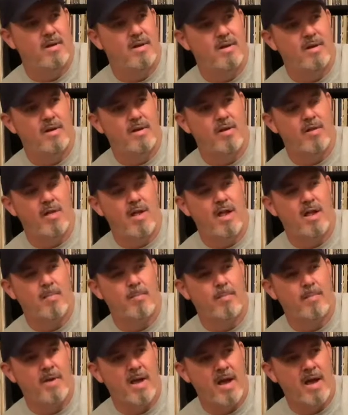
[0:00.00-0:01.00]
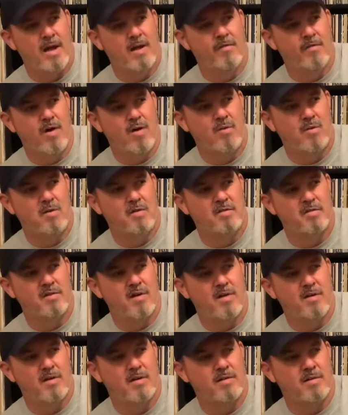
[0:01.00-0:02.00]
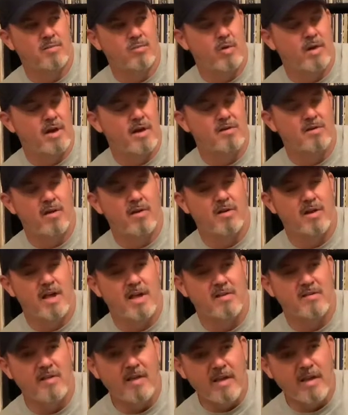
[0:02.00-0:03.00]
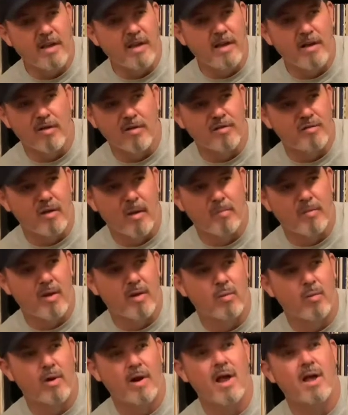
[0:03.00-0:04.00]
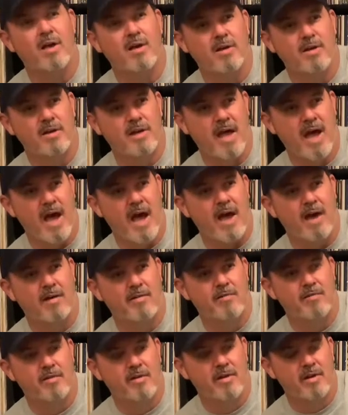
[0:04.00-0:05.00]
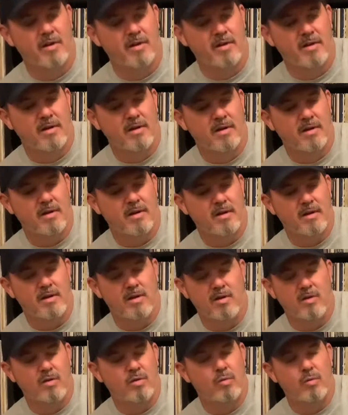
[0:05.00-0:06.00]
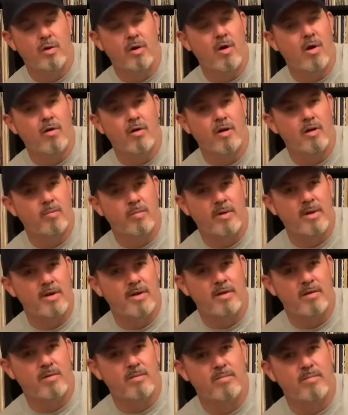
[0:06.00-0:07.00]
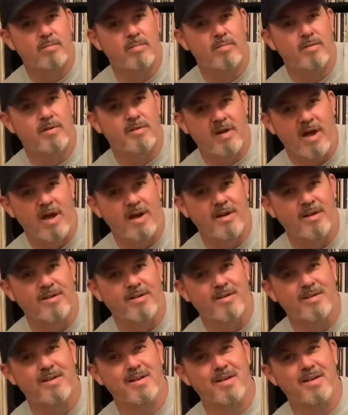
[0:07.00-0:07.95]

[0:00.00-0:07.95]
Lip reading: You're like, man, if I would have started when I turned 18 or something, when I could have, you would already be retired